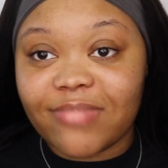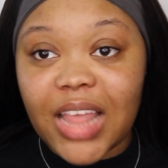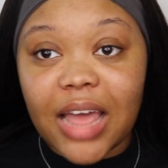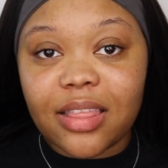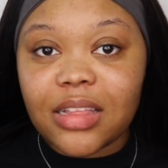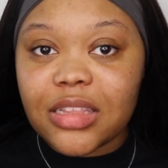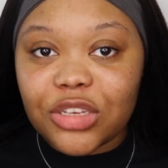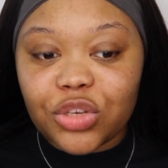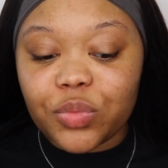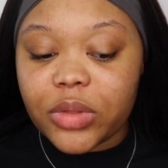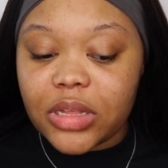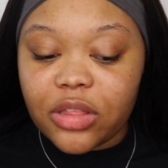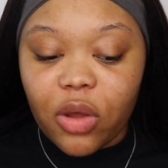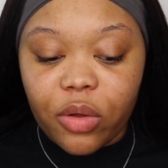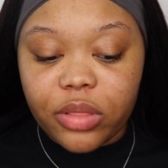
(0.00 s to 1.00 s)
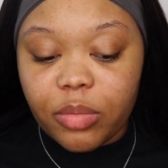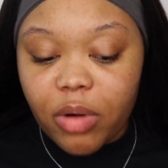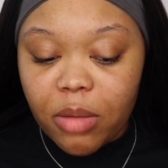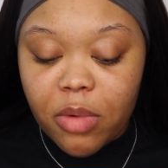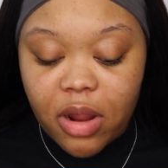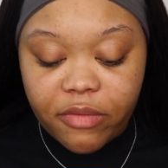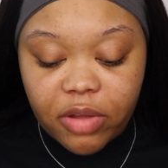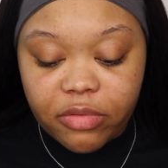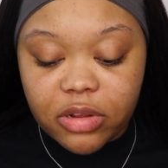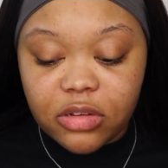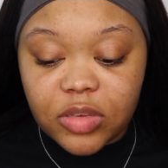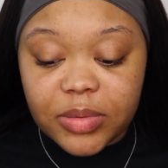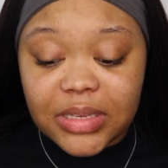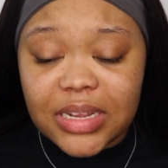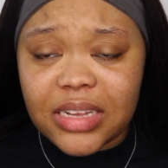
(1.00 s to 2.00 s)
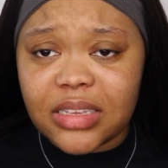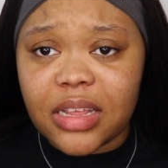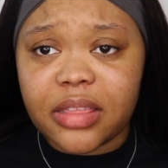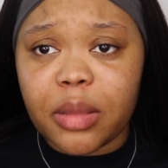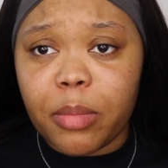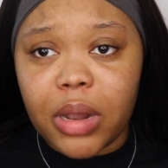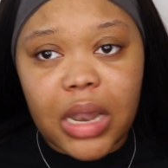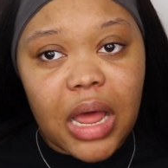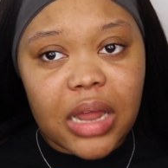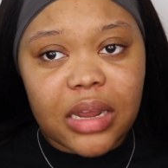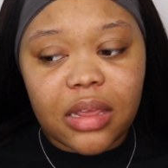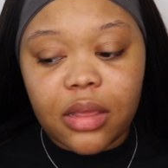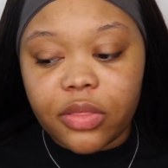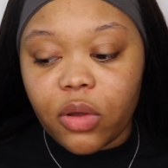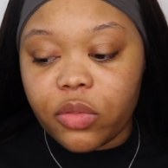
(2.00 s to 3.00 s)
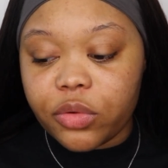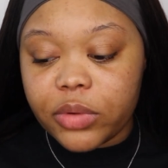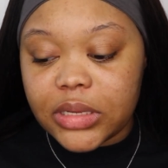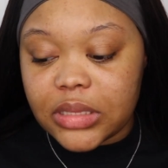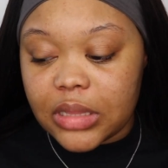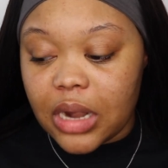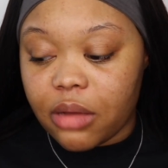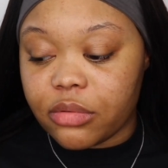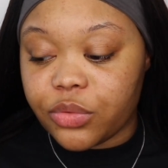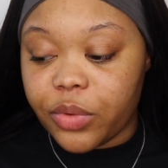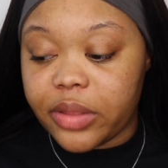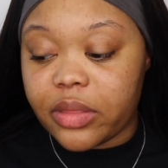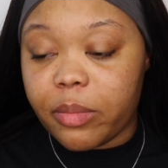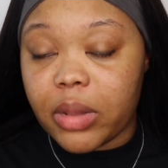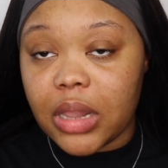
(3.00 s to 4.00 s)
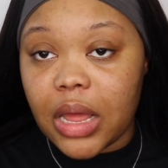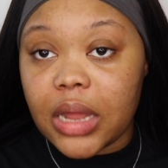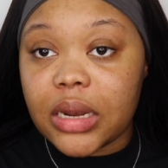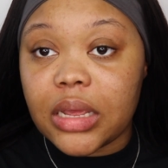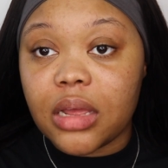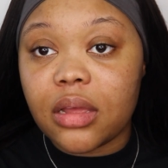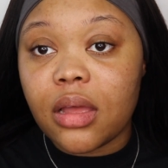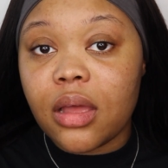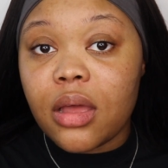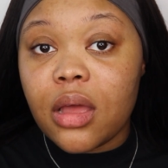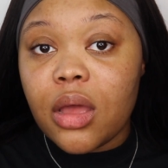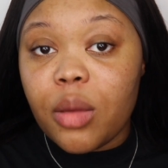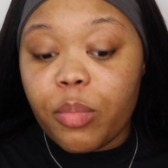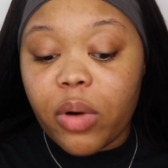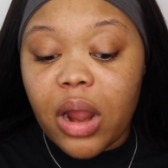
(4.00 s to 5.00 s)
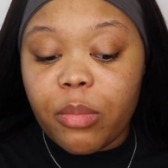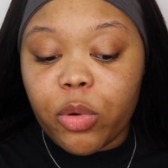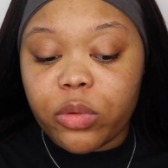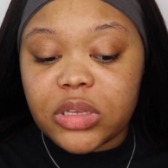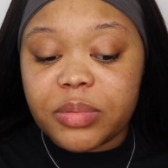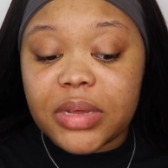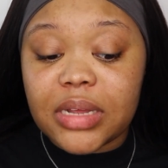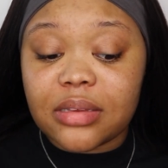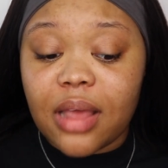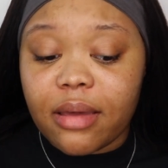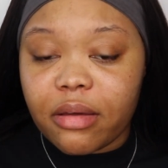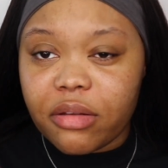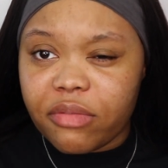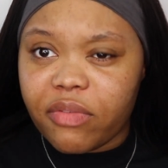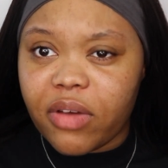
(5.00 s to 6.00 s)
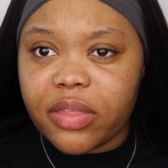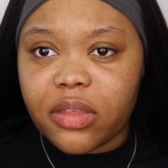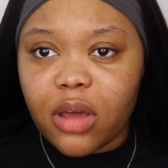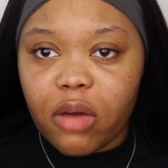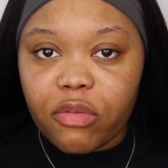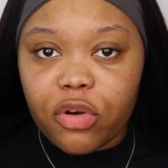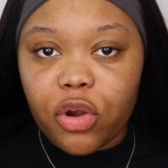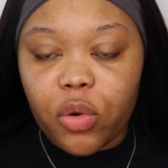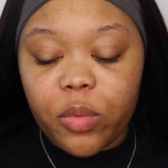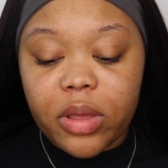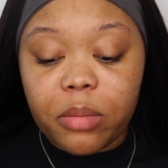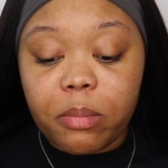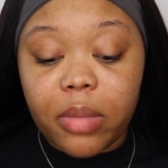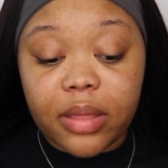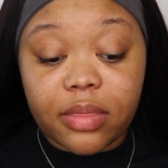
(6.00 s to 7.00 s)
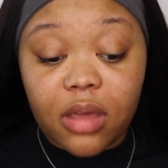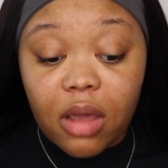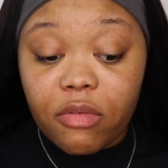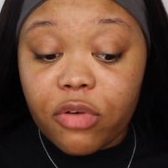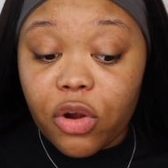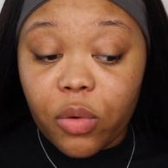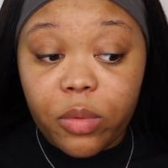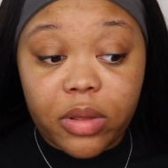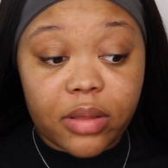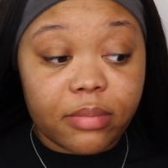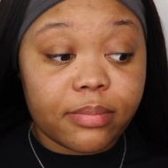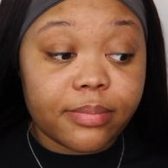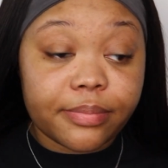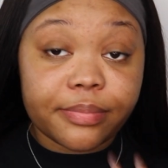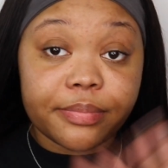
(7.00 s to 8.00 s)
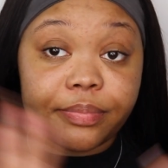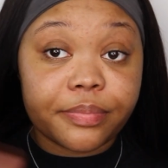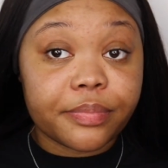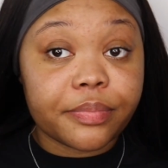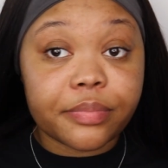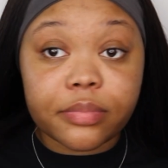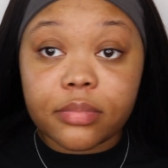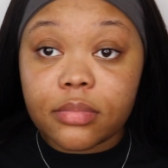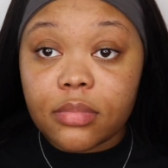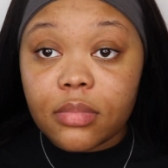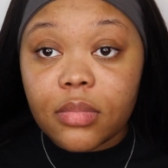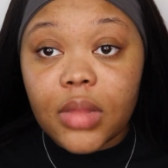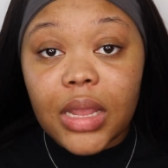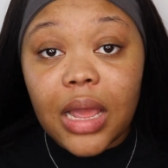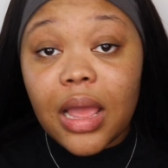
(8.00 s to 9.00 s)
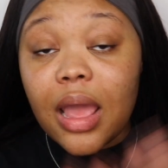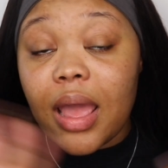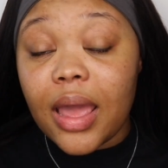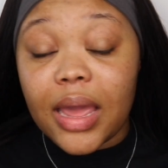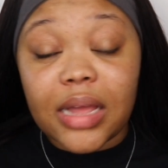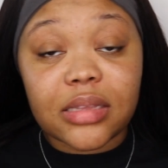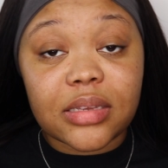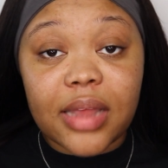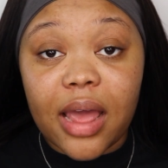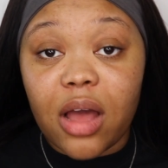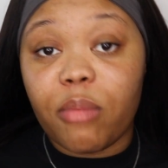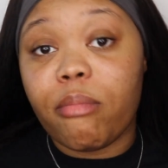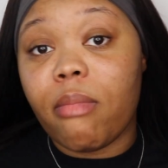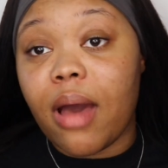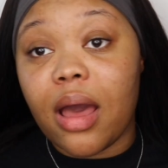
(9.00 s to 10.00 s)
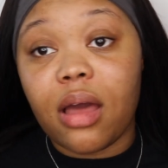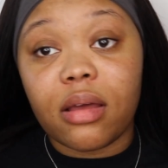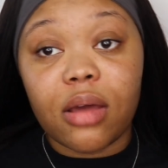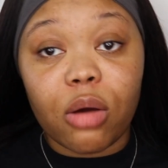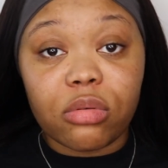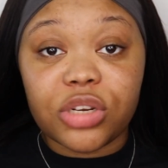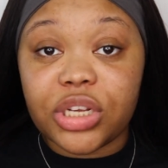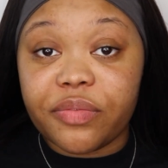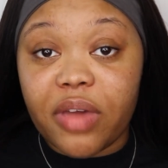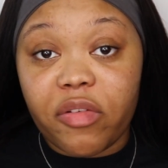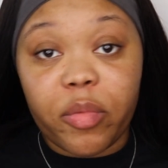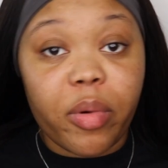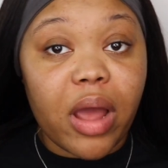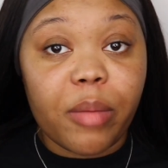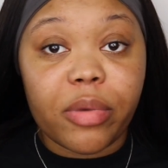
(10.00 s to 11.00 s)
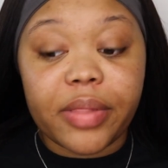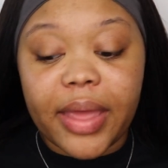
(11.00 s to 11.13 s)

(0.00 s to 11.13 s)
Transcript: I think this is really the only primer I've ever used besides like the Milani. And the only reason that I was wearing the Milani primer was because I couldn't find the CoverGirl one. But the CoverGirl one, hands down, my OG favorite primer.